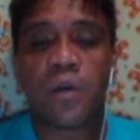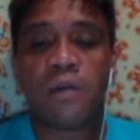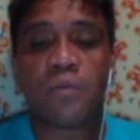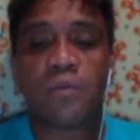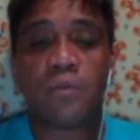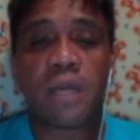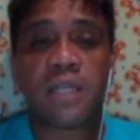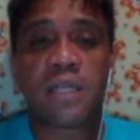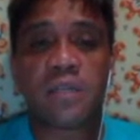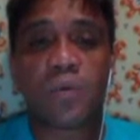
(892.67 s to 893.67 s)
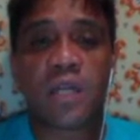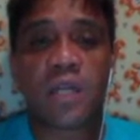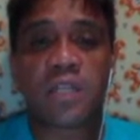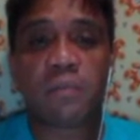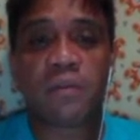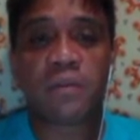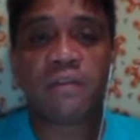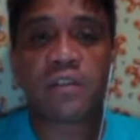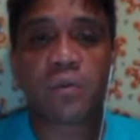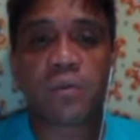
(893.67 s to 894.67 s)
to make that one as a
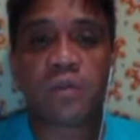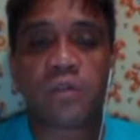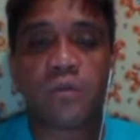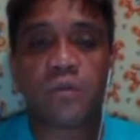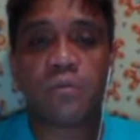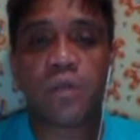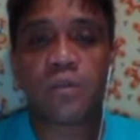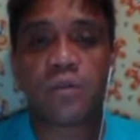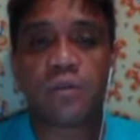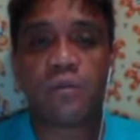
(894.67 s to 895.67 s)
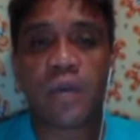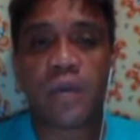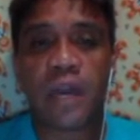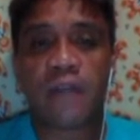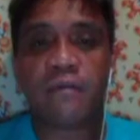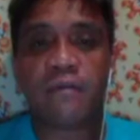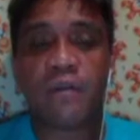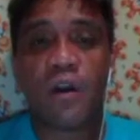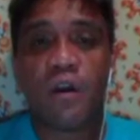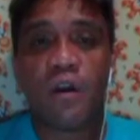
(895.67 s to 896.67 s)
perfect square trinomial. So we have
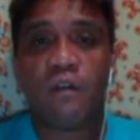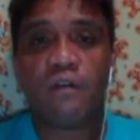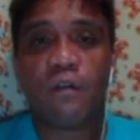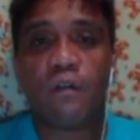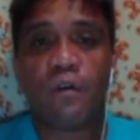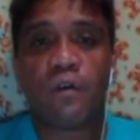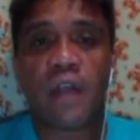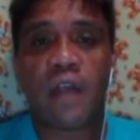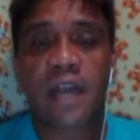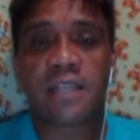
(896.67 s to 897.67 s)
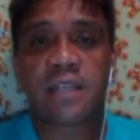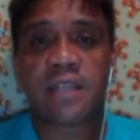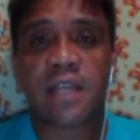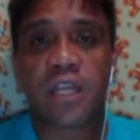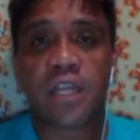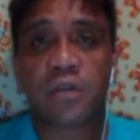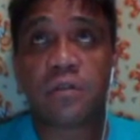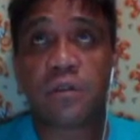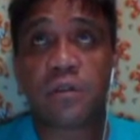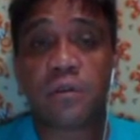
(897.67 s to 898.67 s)
4x as the linear
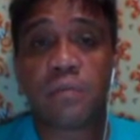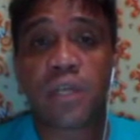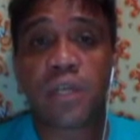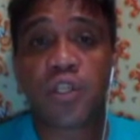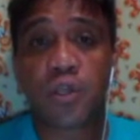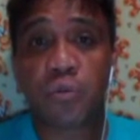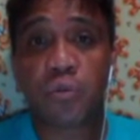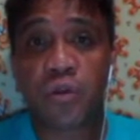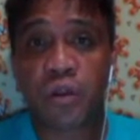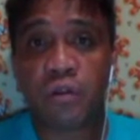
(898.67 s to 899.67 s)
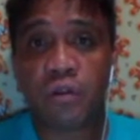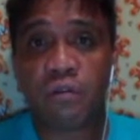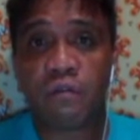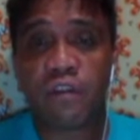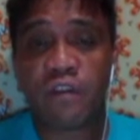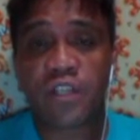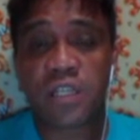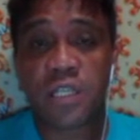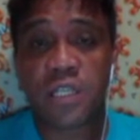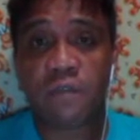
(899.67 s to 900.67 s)
term. Its numerical
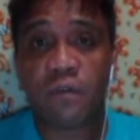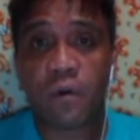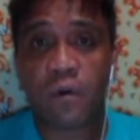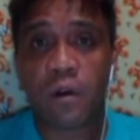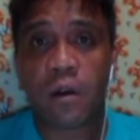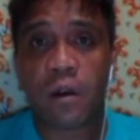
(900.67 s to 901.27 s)
coefficient is 4.